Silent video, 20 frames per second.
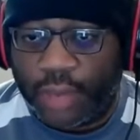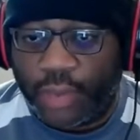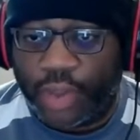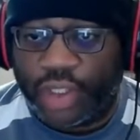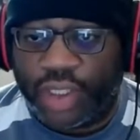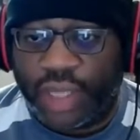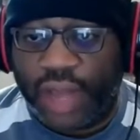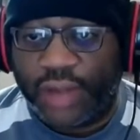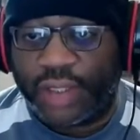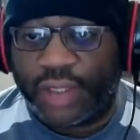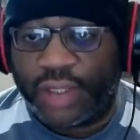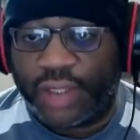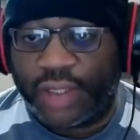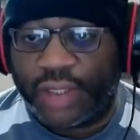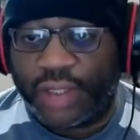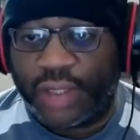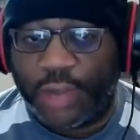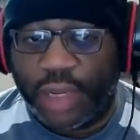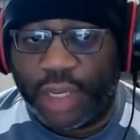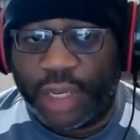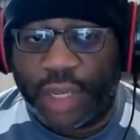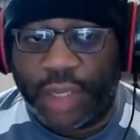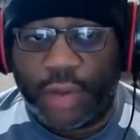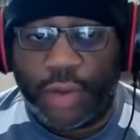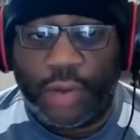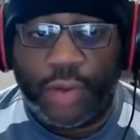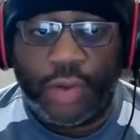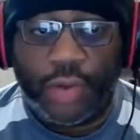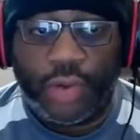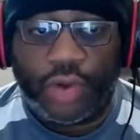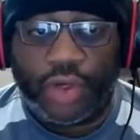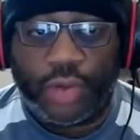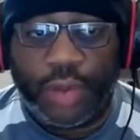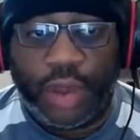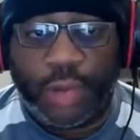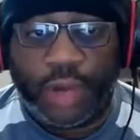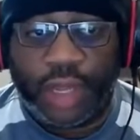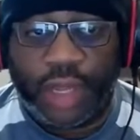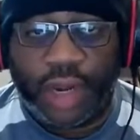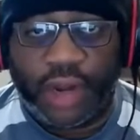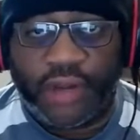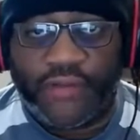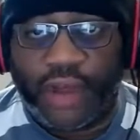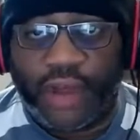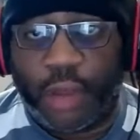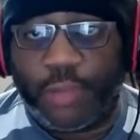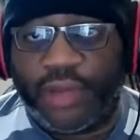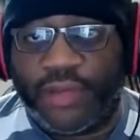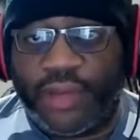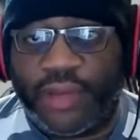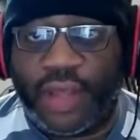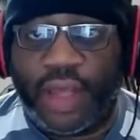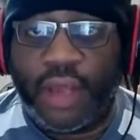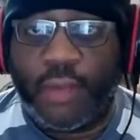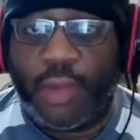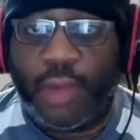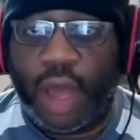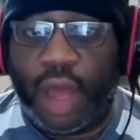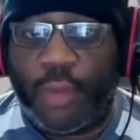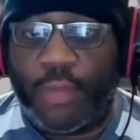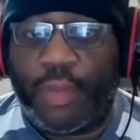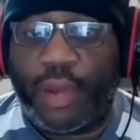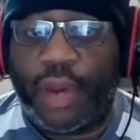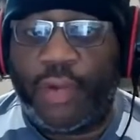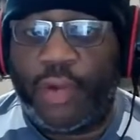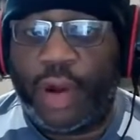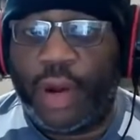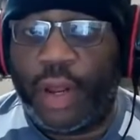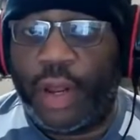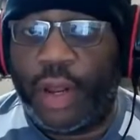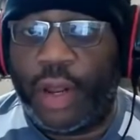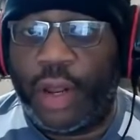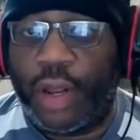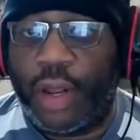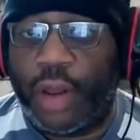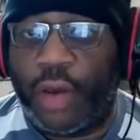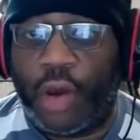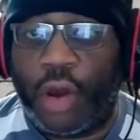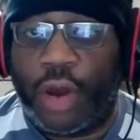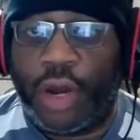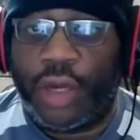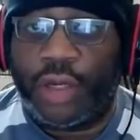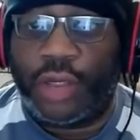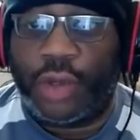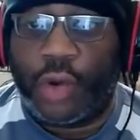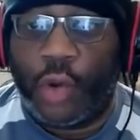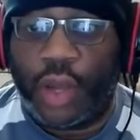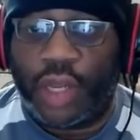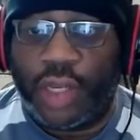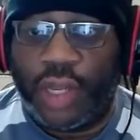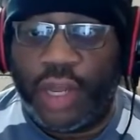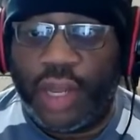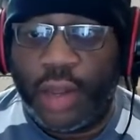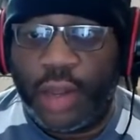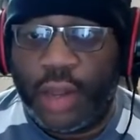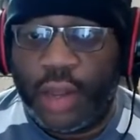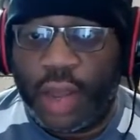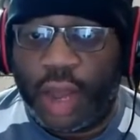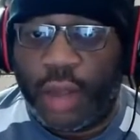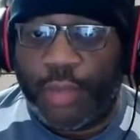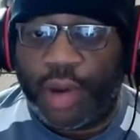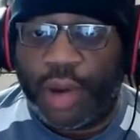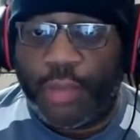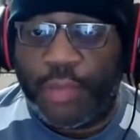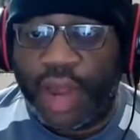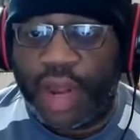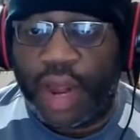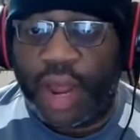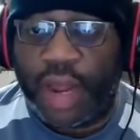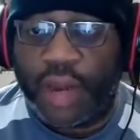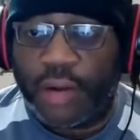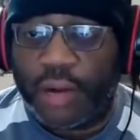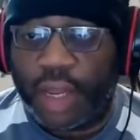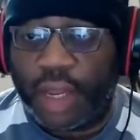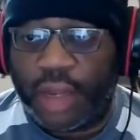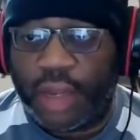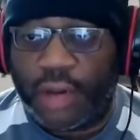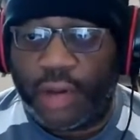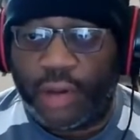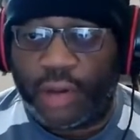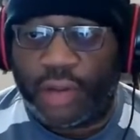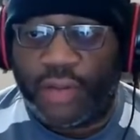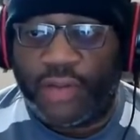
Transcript: which sounds to me like you should be able to get a development team up and running on it quickly, but it may not look